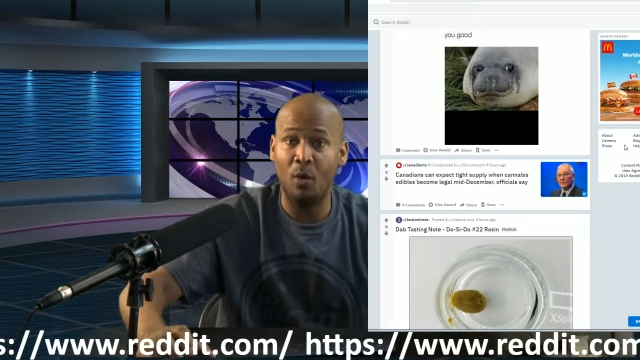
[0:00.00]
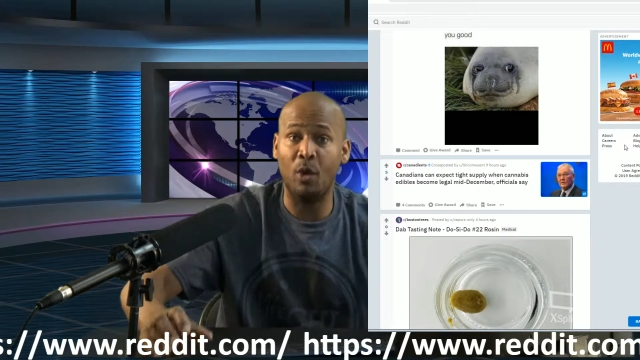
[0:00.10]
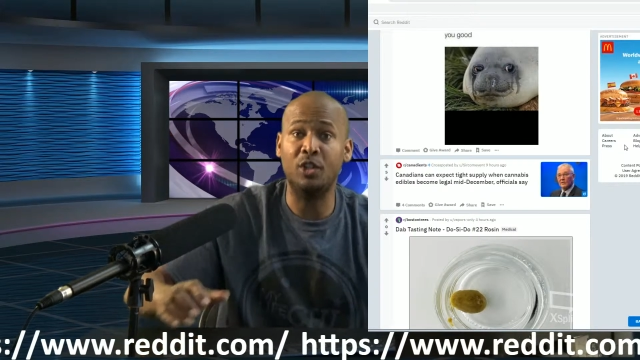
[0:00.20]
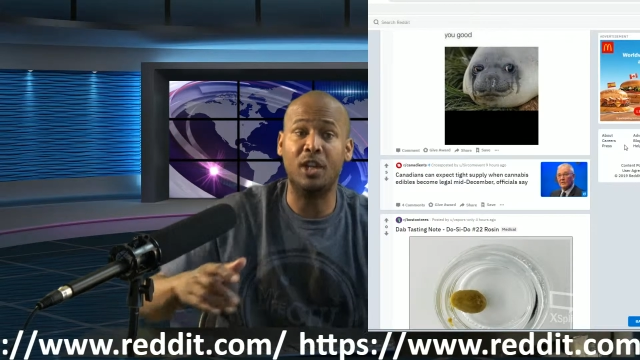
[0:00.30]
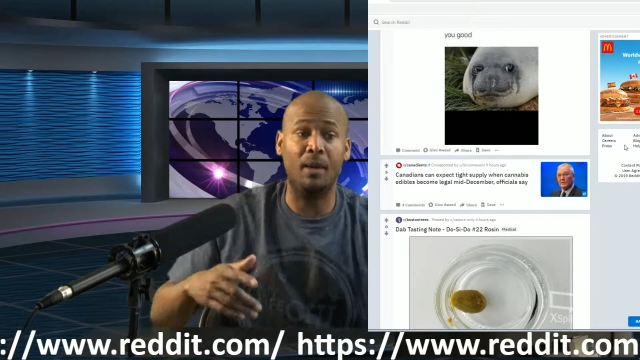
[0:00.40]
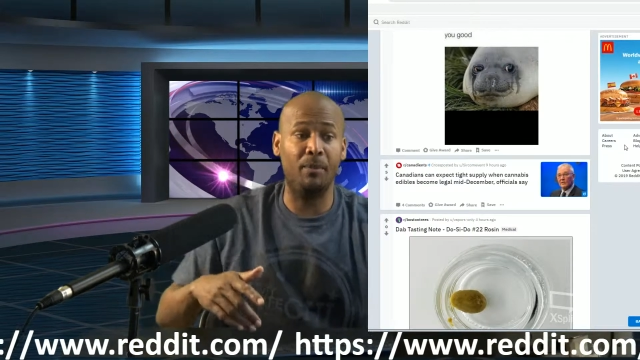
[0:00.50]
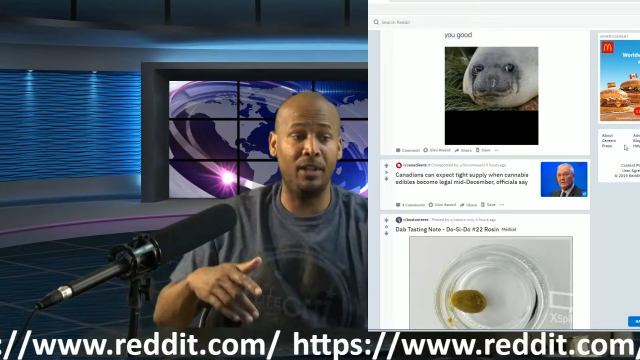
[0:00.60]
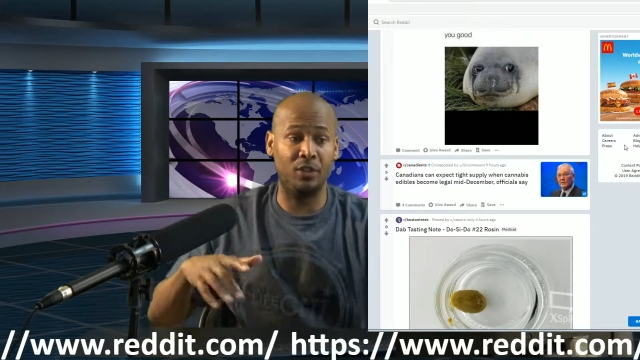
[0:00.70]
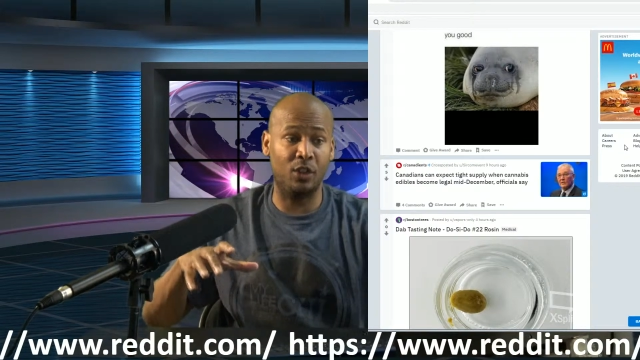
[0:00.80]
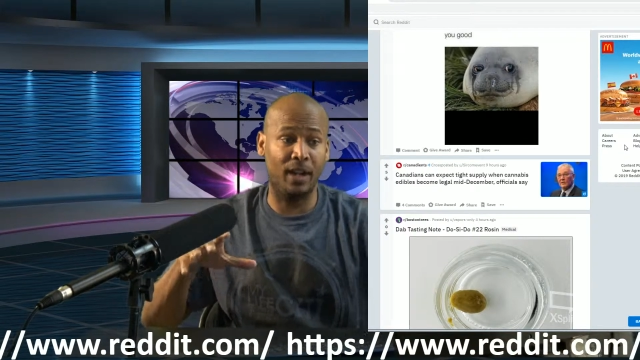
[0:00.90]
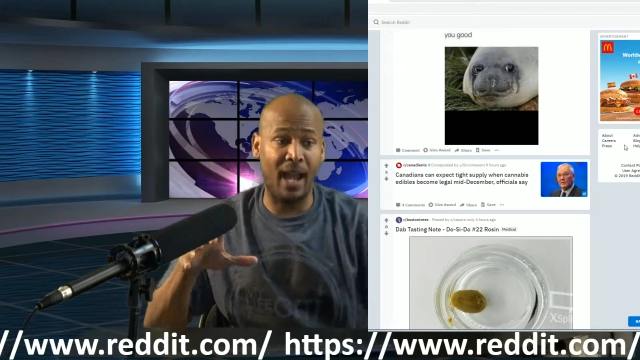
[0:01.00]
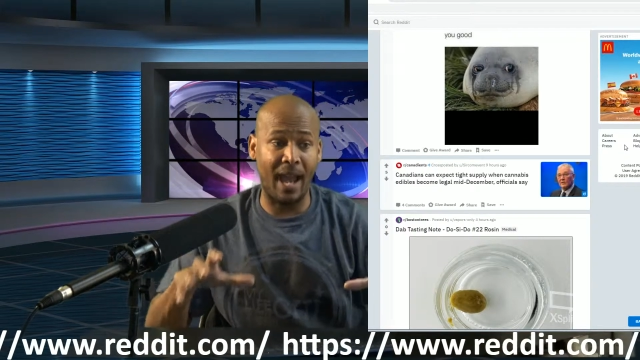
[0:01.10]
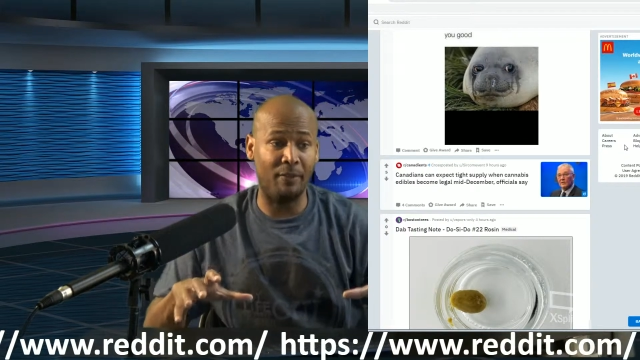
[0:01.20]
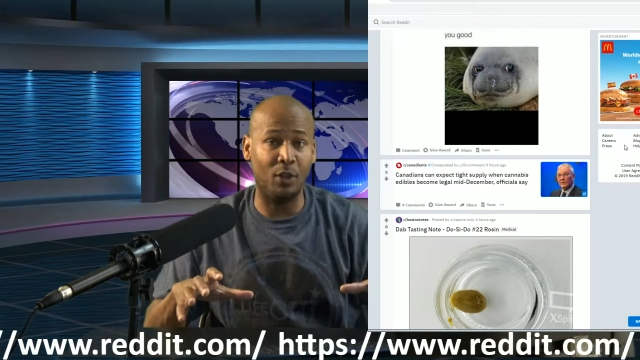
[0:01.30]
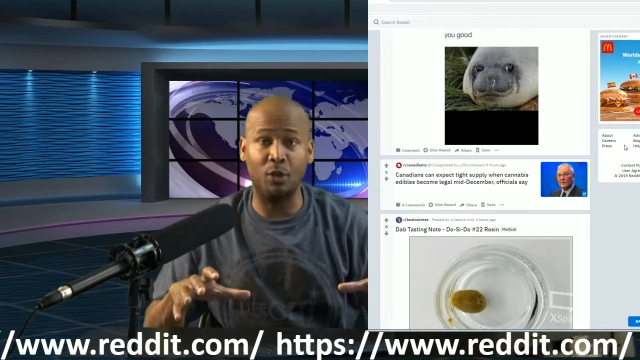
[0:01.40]
which companies are going to
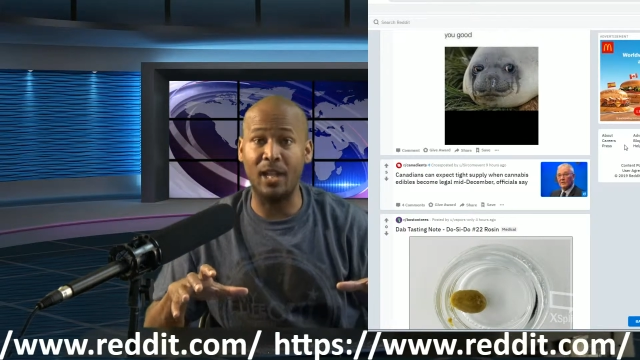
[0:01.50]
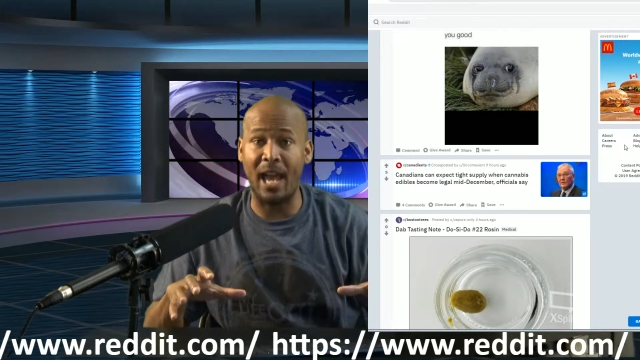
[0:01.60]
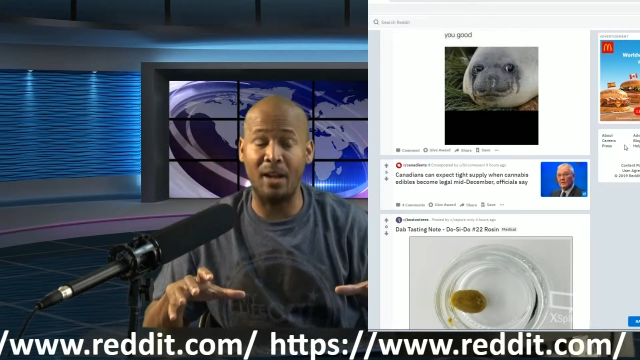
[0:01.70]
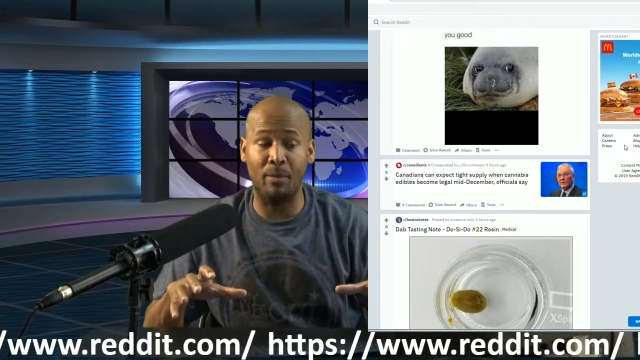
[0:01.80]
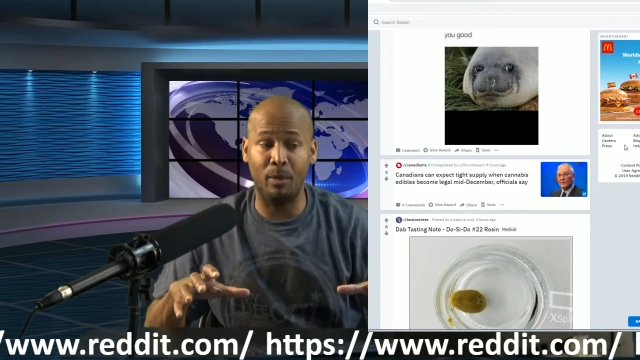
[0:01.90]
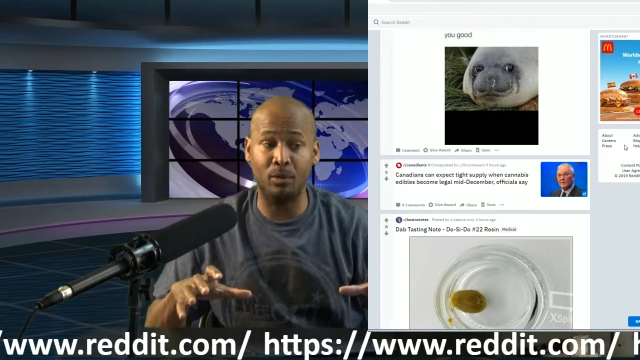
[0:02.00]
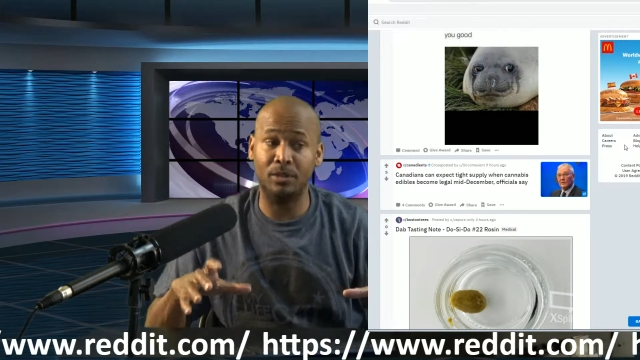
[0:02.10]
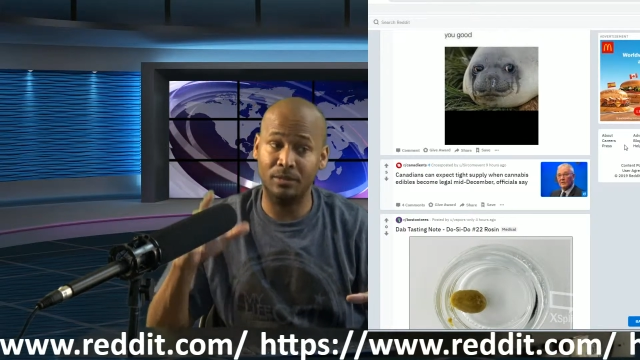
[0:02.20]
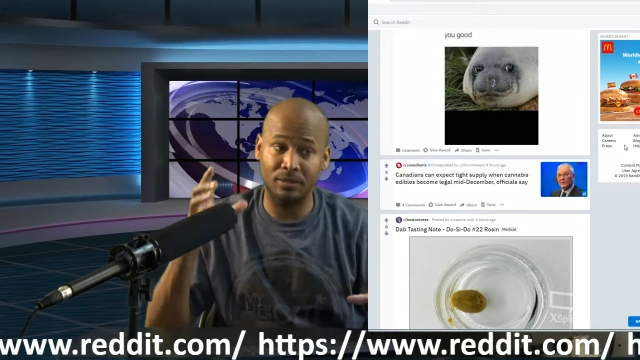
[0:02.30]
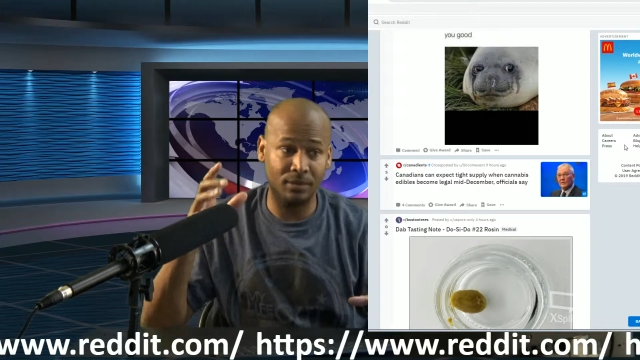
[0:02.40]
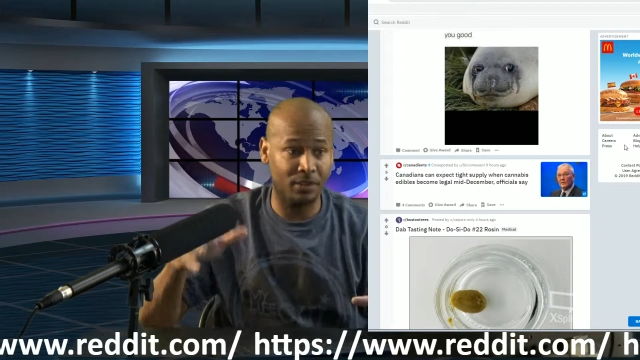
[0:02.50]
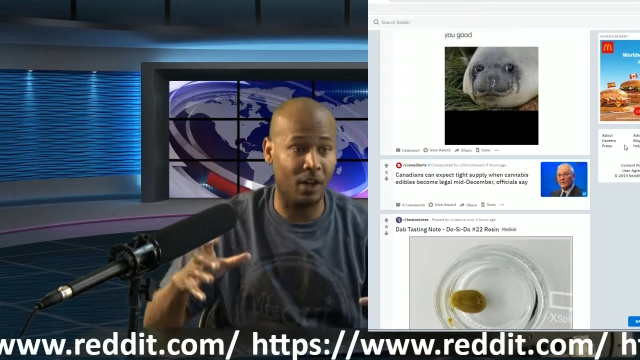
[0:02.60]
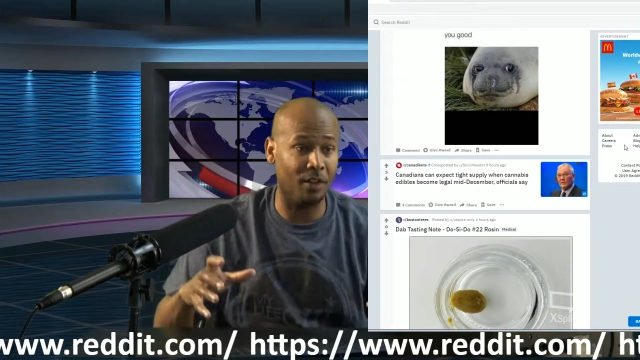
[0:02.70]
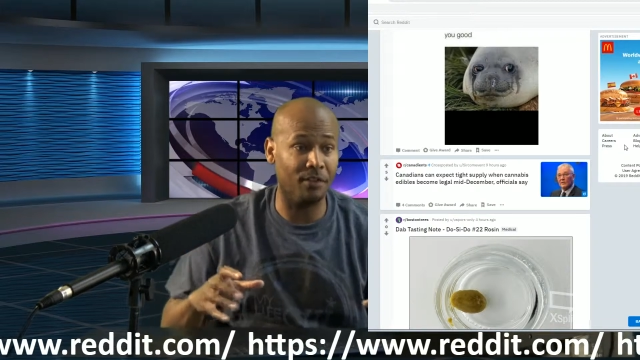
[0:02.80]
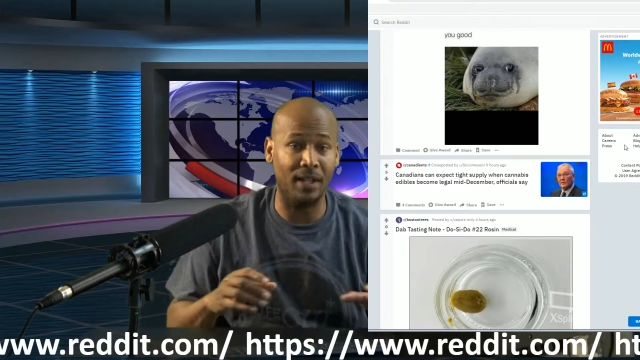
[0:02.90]
have those edibles.
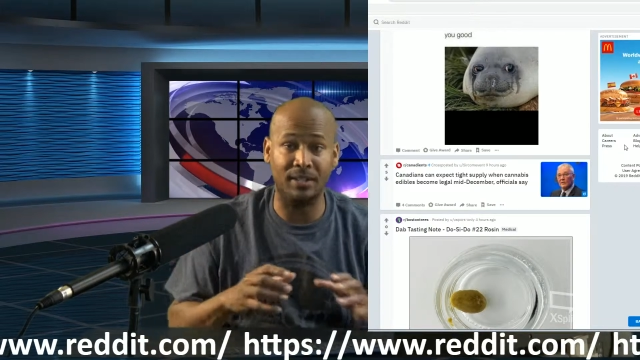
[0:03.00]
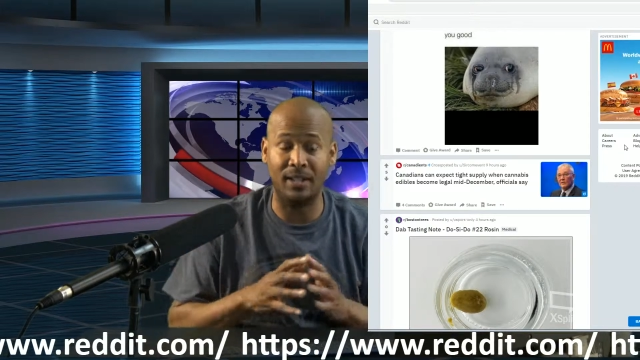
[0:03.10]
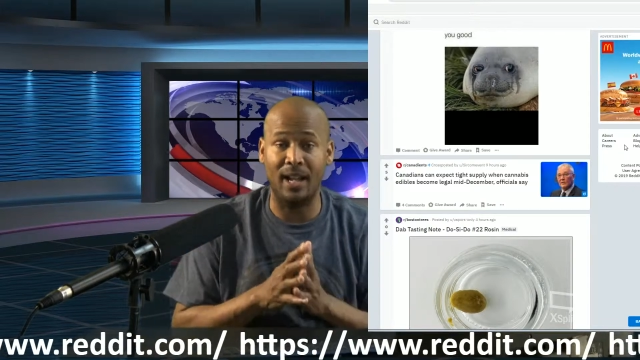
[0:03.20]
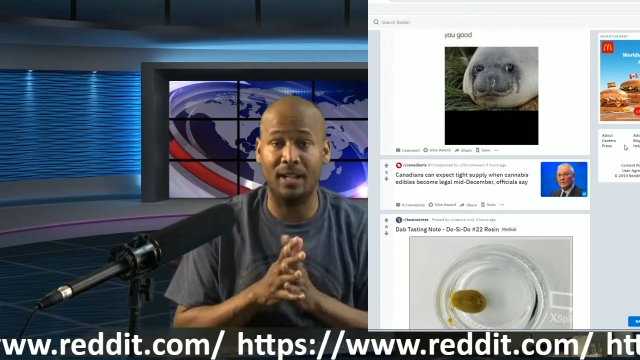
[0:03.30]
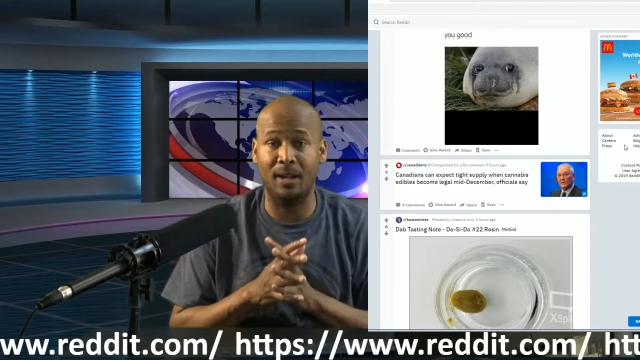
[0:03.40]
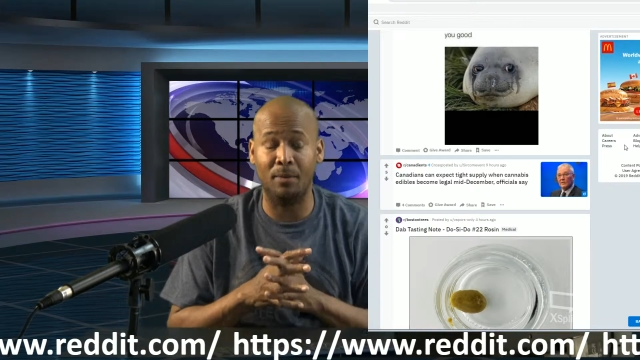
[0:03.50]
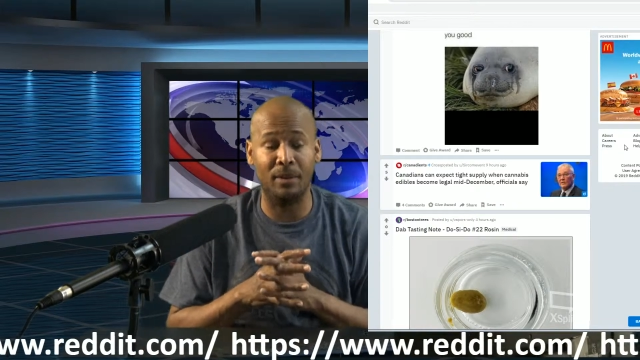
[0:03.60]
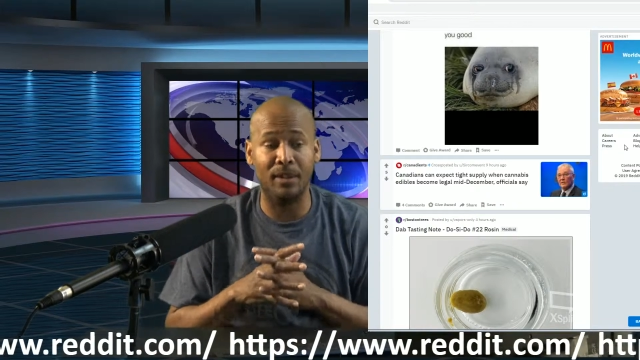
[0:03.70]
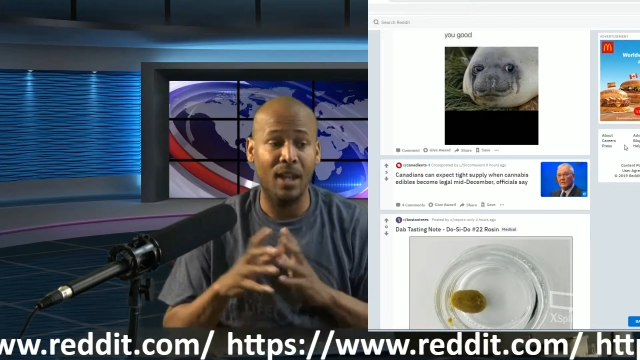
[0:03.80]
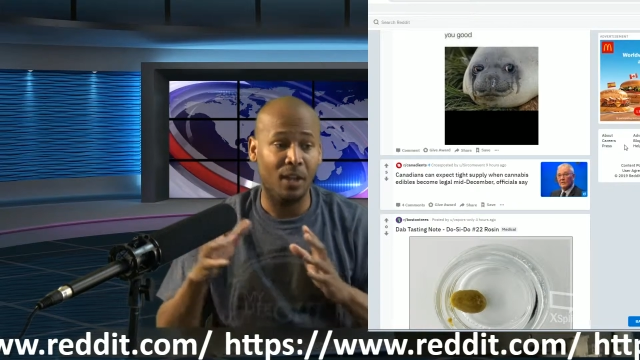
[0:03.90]
Start investing in that company.